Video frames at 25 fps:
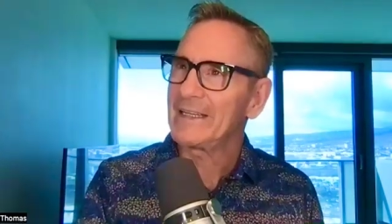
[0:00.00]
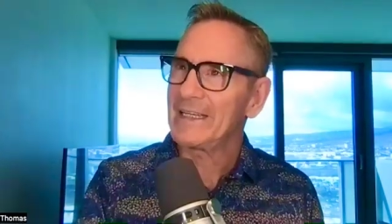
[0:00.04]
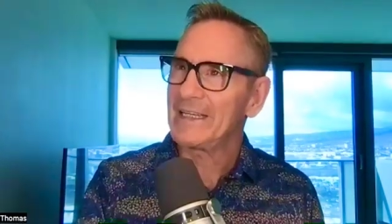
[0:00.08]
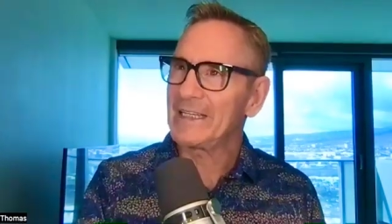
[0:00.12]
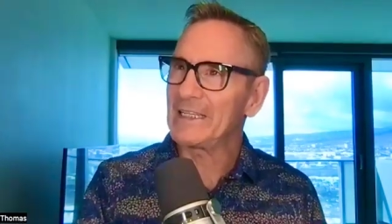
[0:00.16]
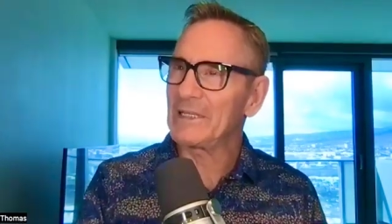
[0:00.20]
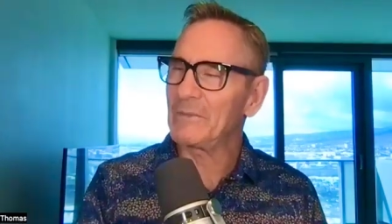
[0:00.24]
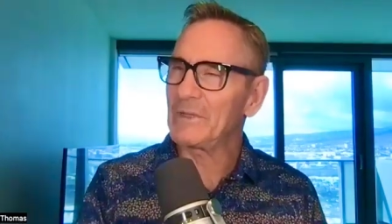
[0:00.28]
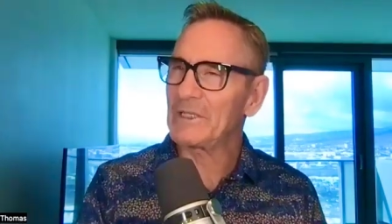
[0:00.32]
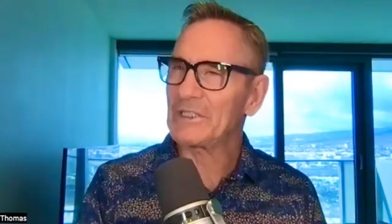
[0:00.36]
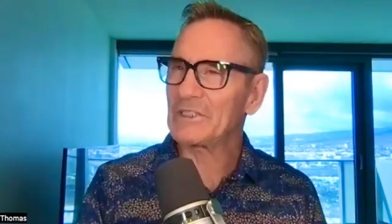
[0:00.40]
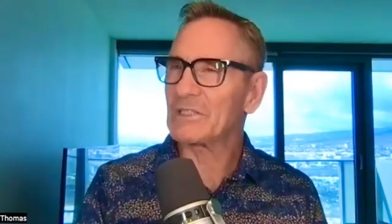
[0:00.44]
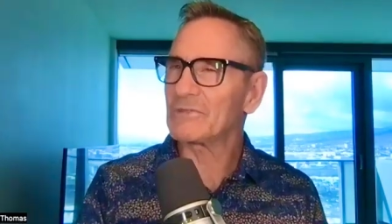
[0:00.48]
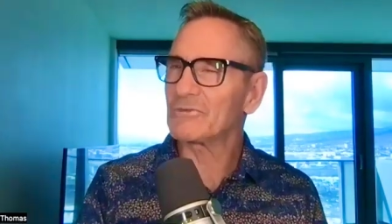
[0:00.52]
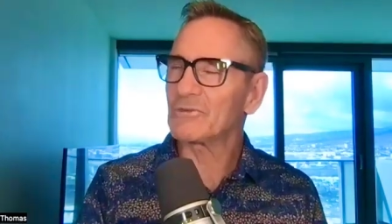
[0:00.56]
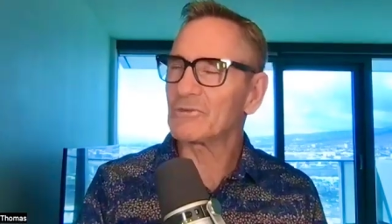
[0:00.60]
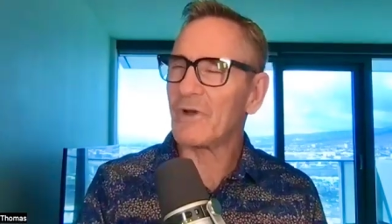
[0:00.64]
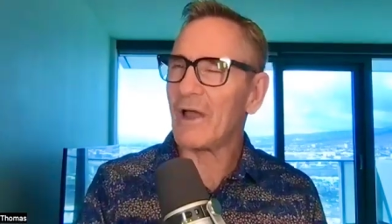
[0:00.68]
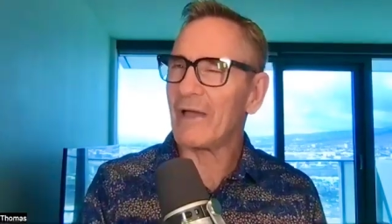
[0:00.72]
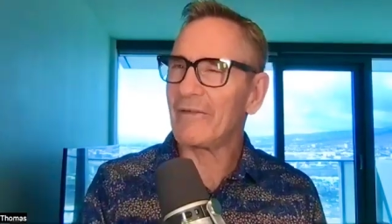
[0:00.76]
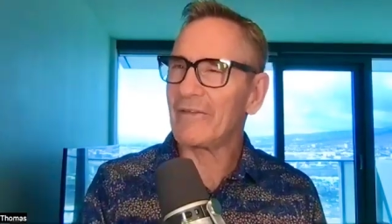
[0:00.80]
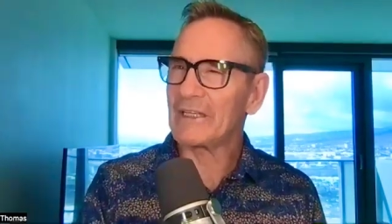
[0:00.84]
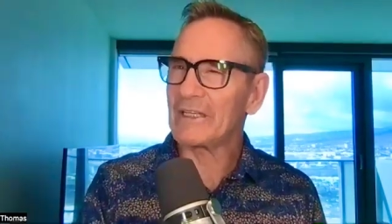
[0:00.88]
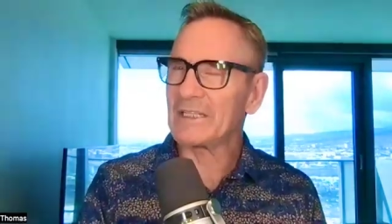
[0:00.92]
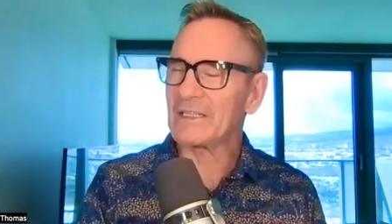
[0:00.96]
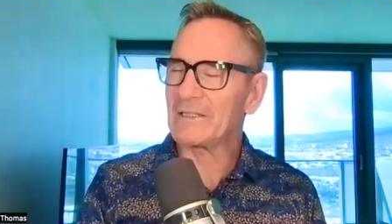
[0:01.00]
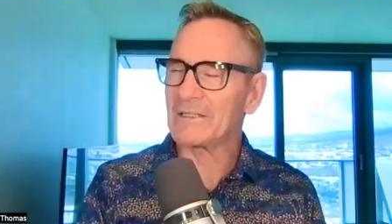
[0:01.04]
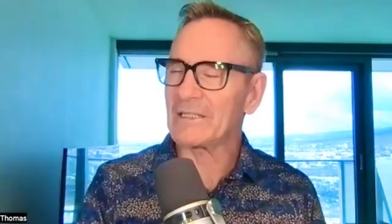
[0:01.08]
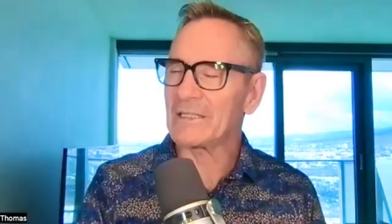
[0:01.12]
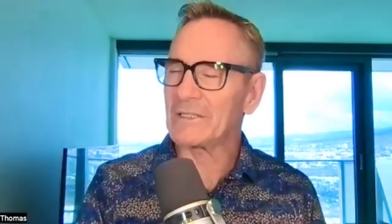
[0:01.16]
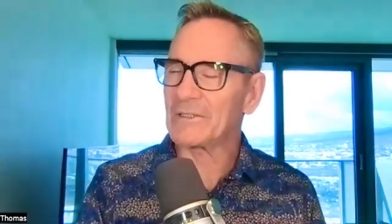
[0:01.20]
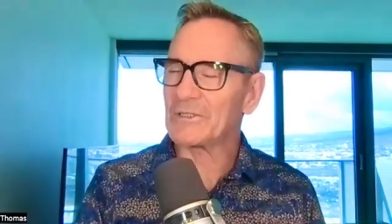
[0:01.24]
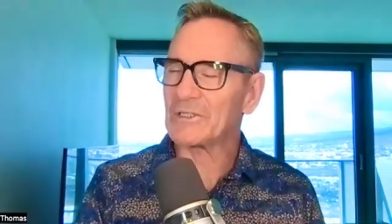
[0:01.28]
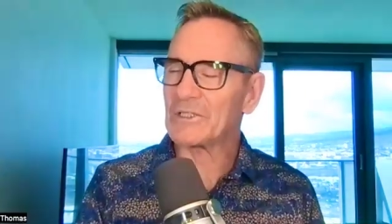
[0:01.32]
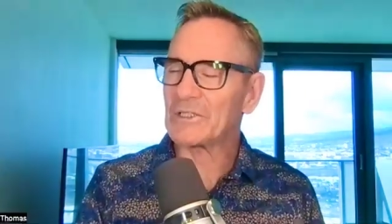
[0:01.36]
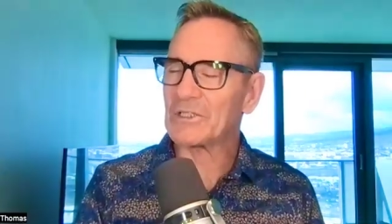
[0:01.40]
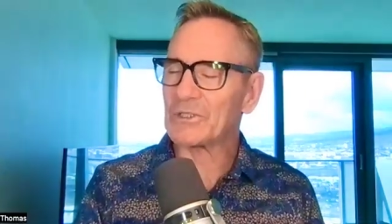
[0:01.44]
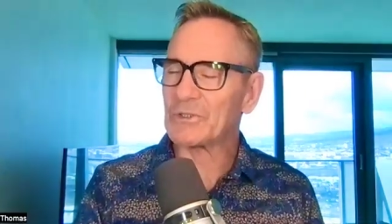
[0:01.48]
In the midst of driving down
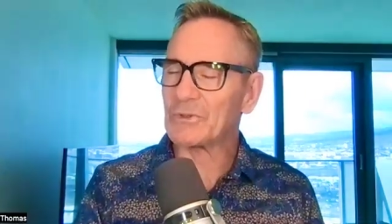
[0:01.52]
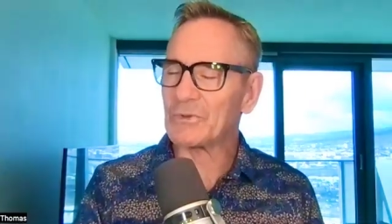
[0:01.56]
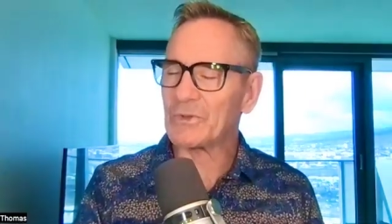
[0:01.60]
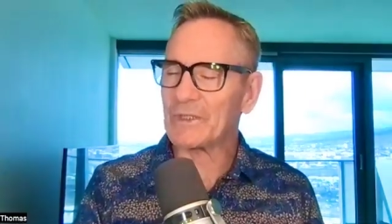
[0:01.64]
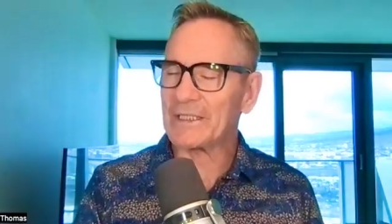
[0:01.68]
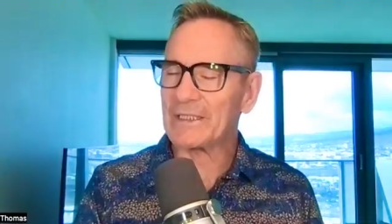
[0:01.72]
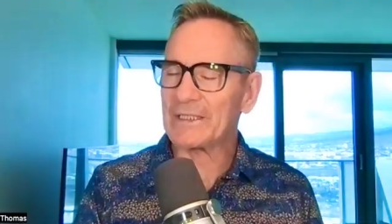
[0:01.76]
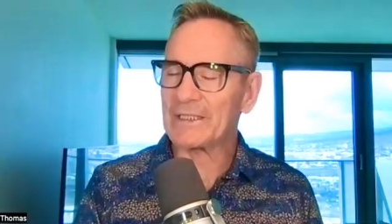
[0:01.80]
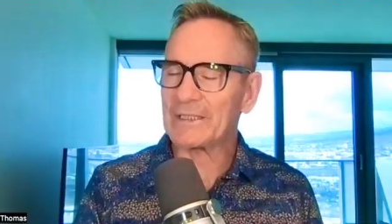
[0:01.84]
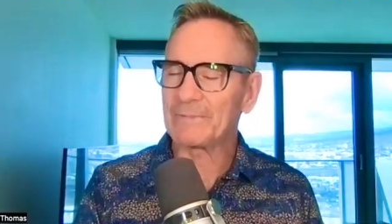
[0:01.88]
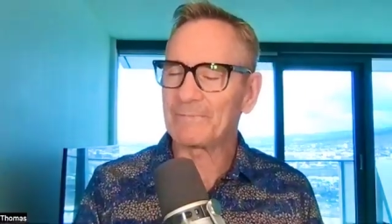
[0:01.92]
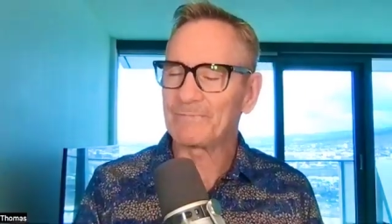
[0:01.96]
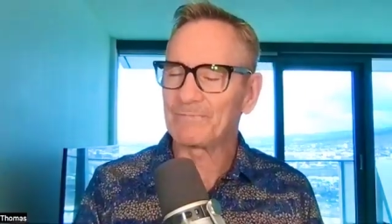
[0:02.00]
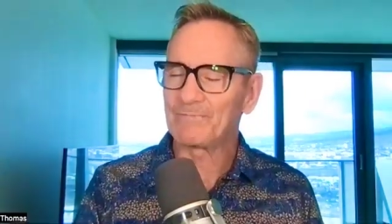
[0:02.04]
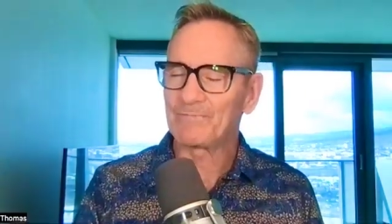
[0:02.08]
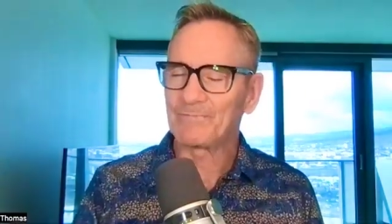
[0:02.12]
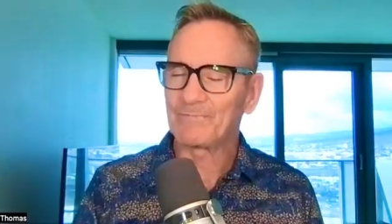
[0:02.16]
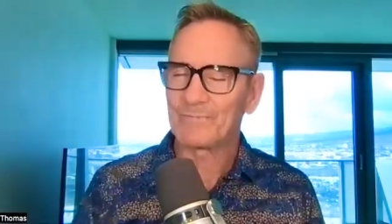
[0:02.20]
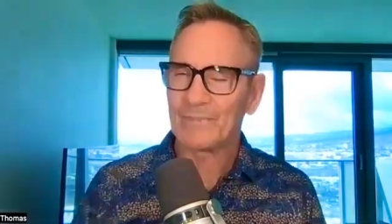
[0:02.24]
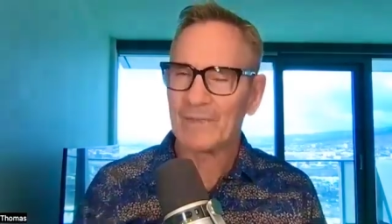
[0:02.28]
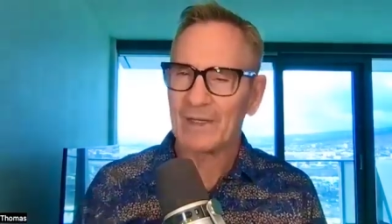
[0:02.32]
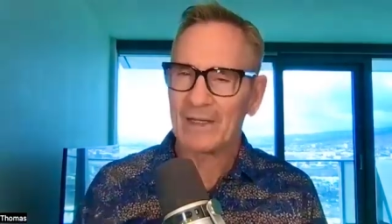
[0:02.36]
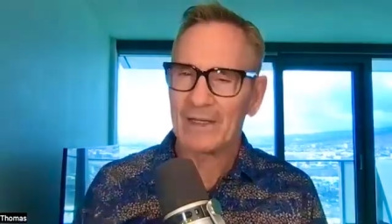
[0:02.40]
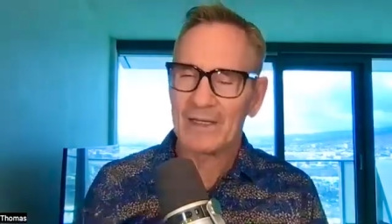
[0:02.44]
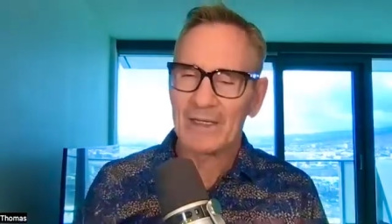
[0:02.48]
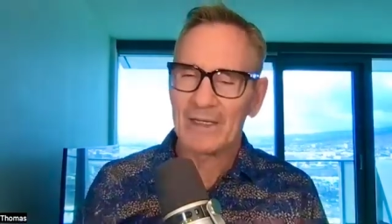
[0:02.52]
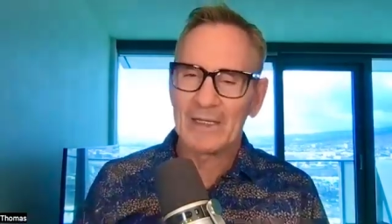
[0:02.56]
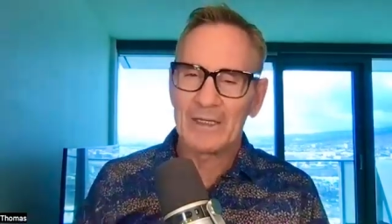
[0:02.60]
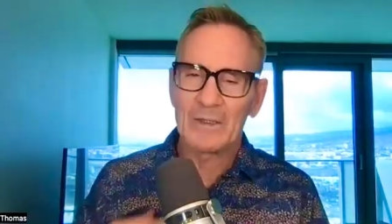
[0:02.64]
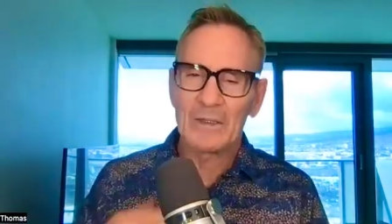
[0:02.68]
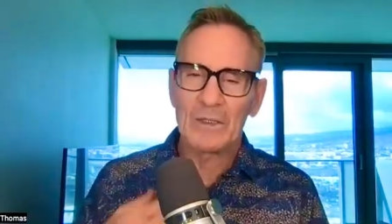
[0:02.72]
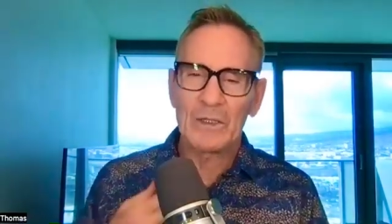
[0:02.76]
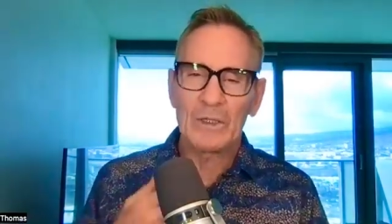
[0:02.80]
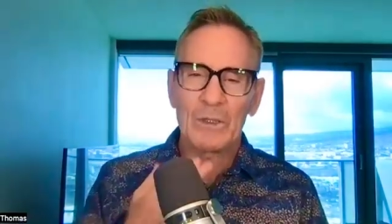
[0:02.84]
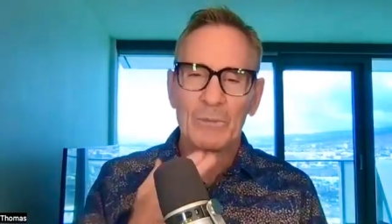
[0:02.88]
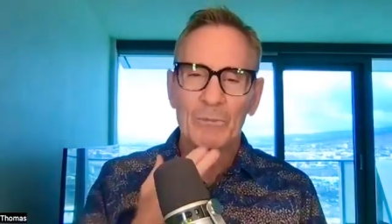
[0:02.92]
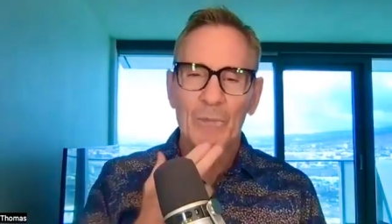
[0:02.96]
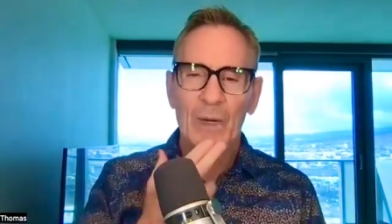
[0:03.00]
another street,
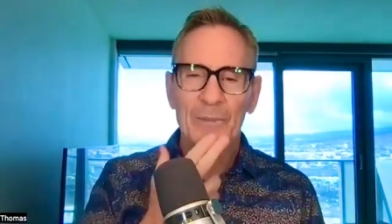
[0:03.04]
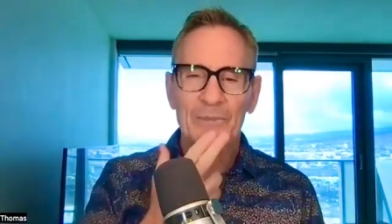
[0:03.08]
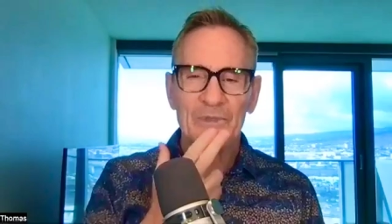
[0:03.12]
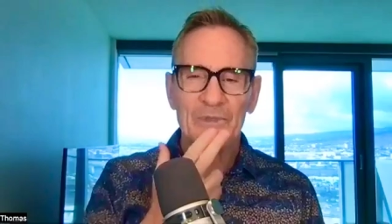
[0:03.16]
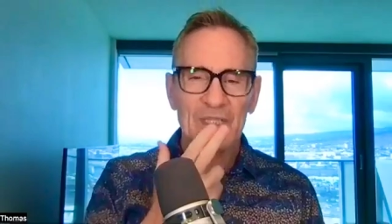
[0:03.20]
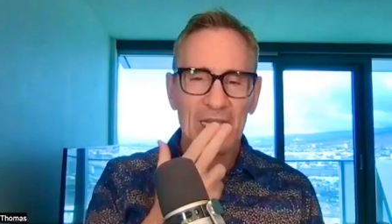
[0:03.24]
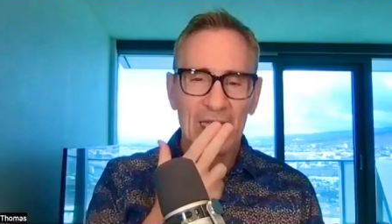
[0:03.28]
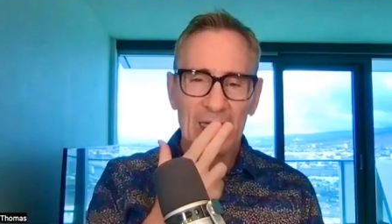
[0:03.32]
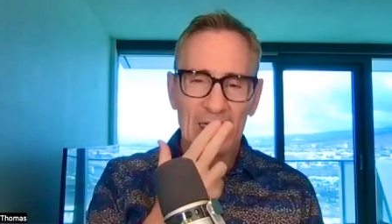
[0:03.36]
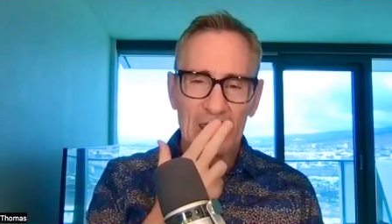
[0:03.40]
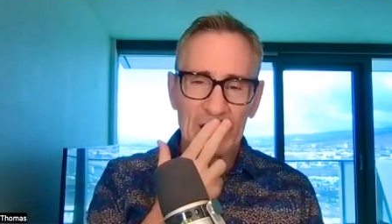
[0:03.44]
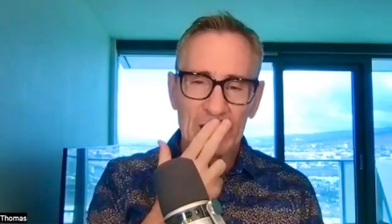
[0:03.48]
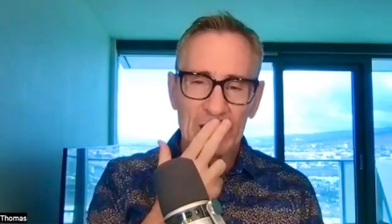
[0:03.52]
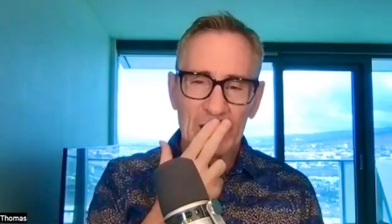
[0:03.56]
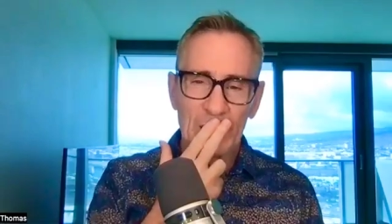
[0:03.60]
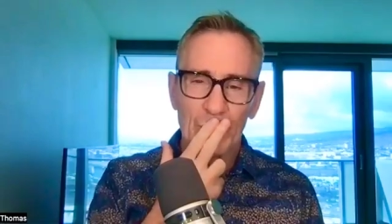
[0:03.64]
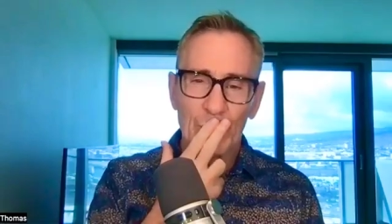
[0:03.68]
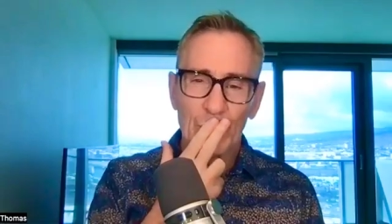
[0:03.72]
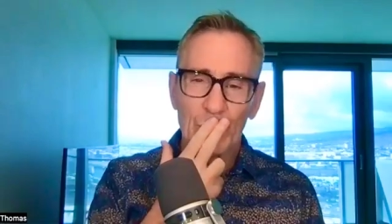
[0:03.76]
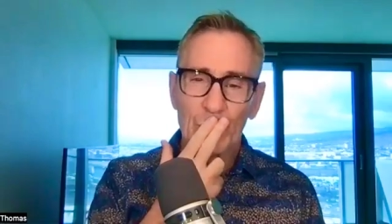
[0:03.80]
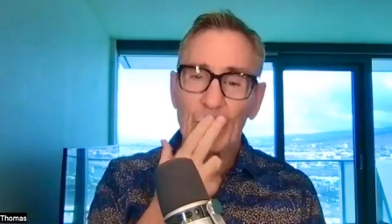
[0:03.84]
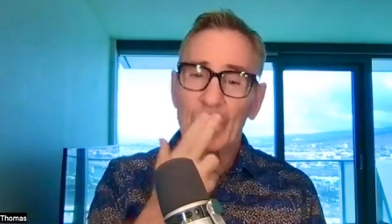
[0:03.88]
Mom takes